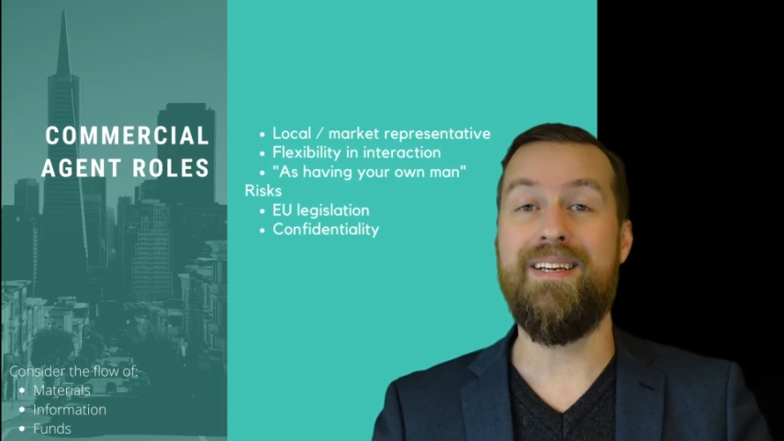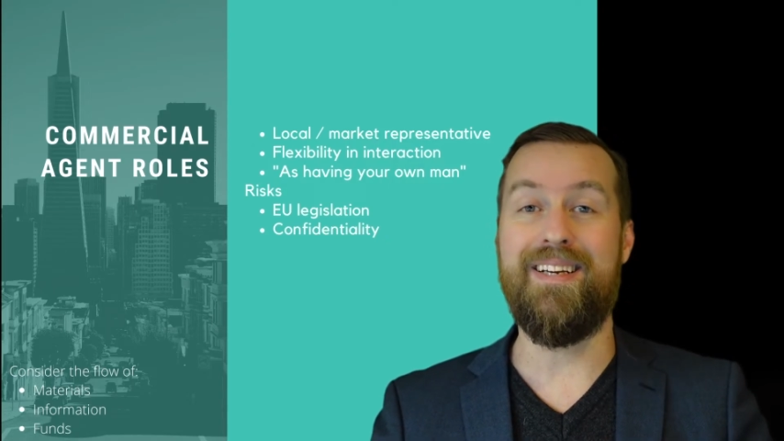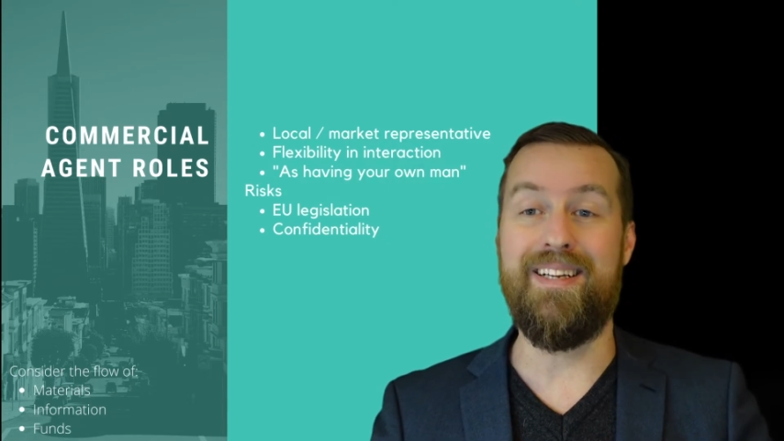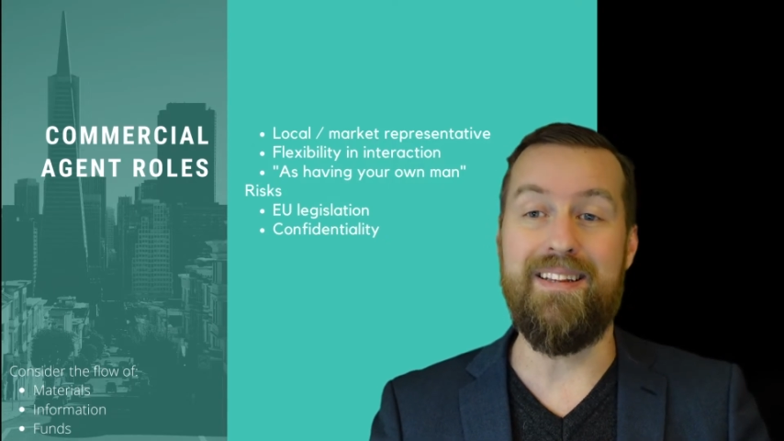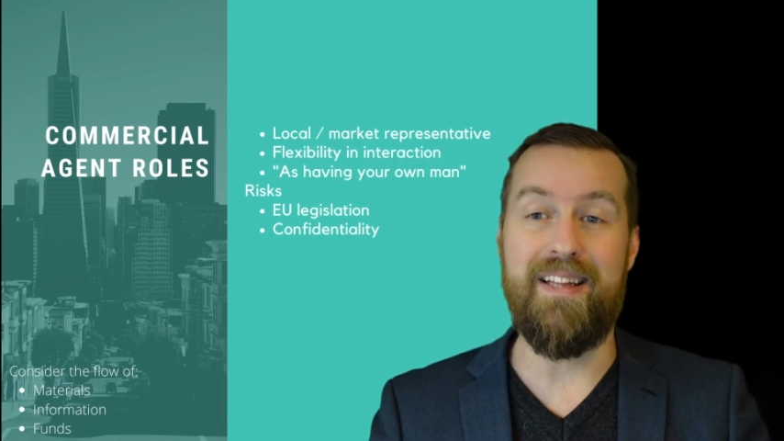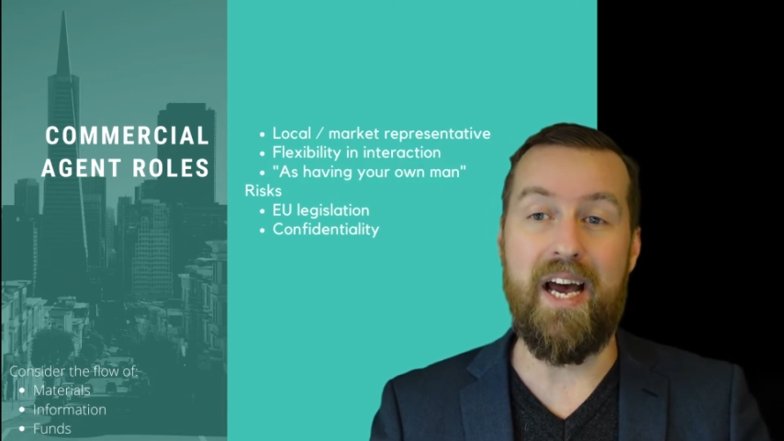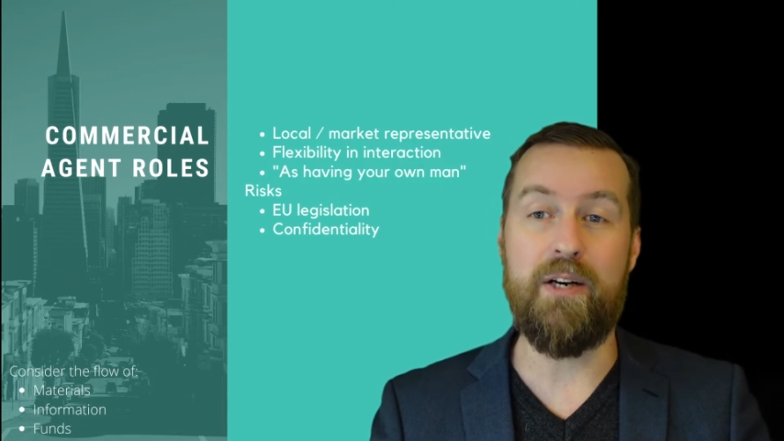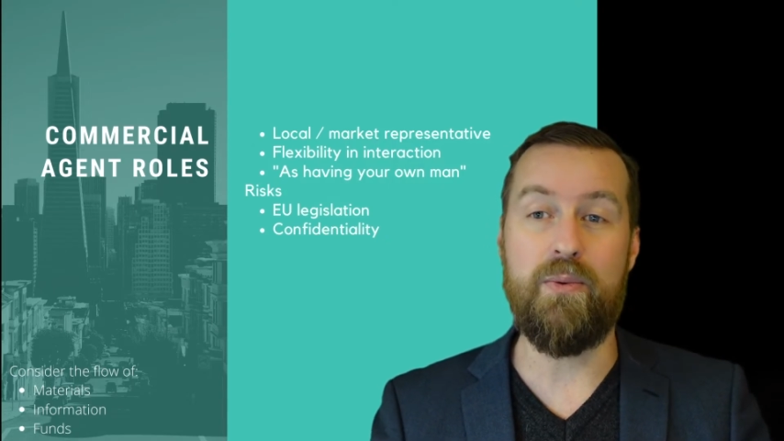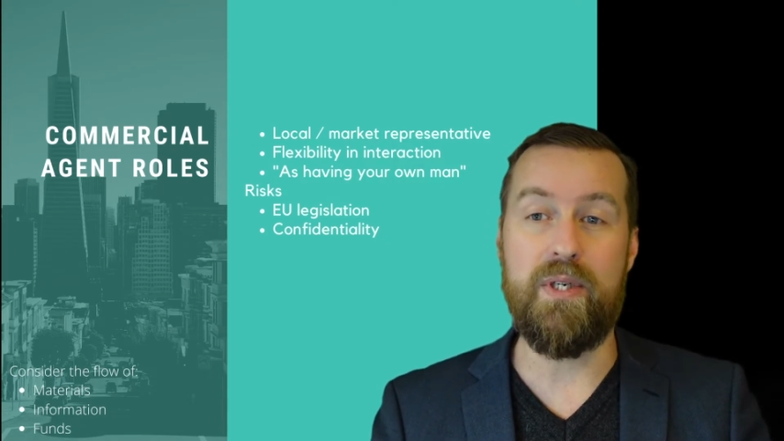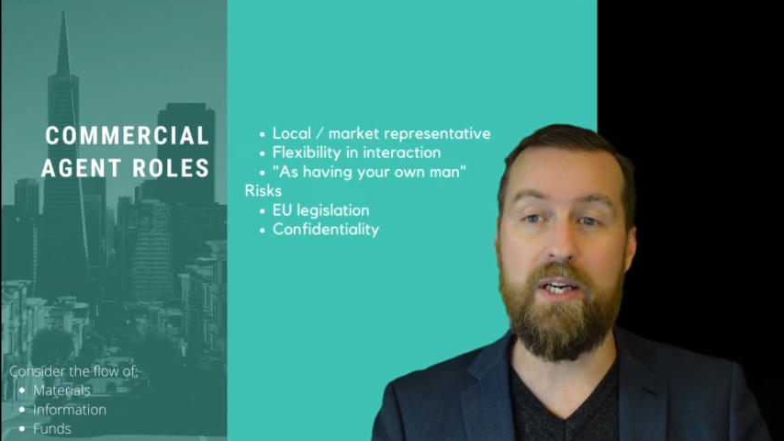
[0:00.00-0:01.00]
in that
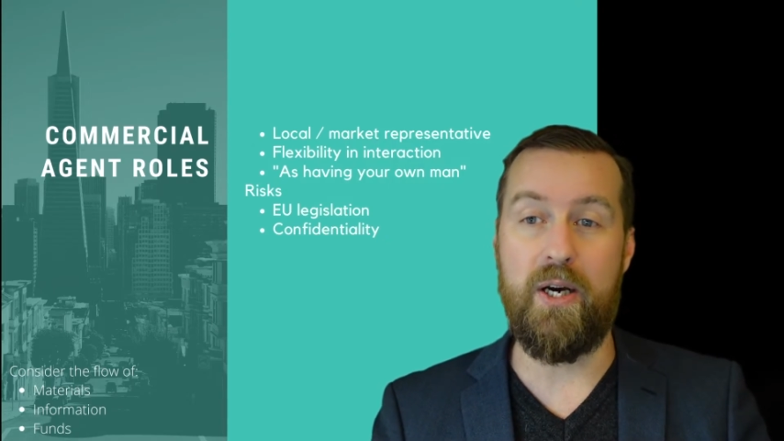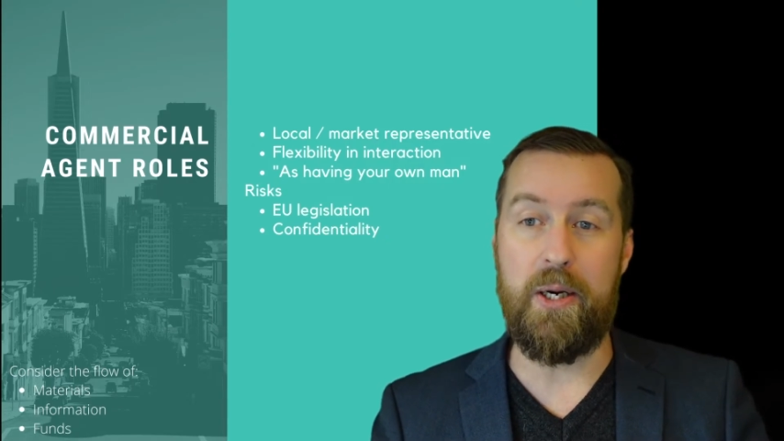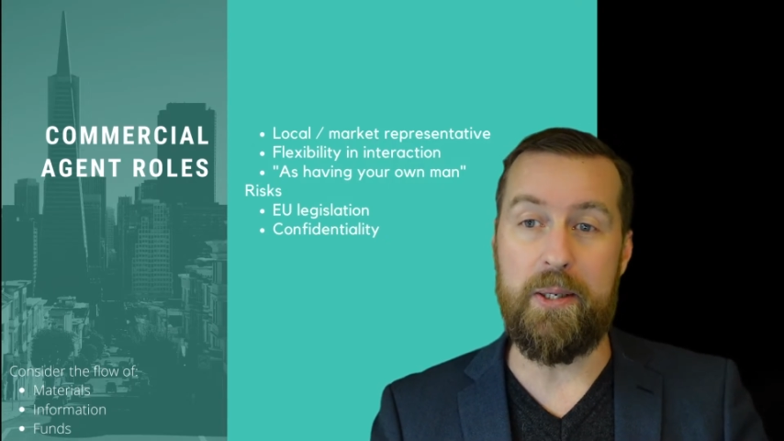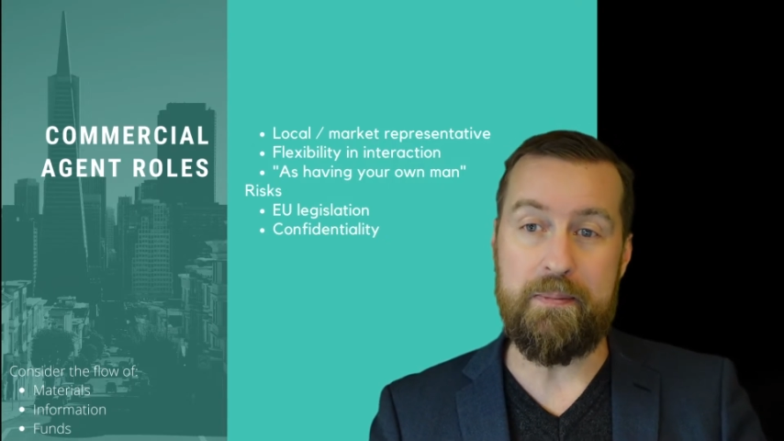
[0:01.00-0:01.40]
regard.